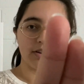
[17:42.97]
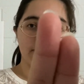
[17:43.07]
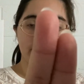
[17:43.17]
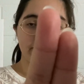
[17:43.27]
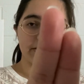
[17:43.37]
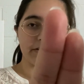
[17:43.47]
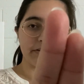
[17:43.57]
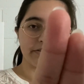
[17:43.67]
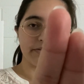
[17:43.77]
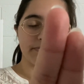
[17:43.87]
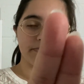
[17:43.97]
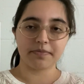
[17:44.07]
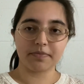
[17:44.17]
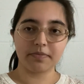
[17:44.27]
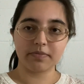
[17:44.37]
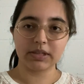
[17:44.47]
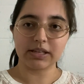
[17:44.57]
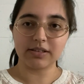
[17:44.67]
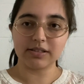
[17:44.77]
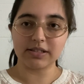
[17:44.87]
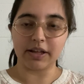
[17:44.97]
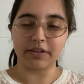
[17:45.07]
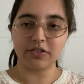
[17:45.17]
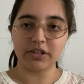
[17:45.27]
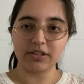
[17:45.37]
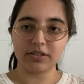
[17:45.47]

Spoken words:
My fingers. Snellen chart.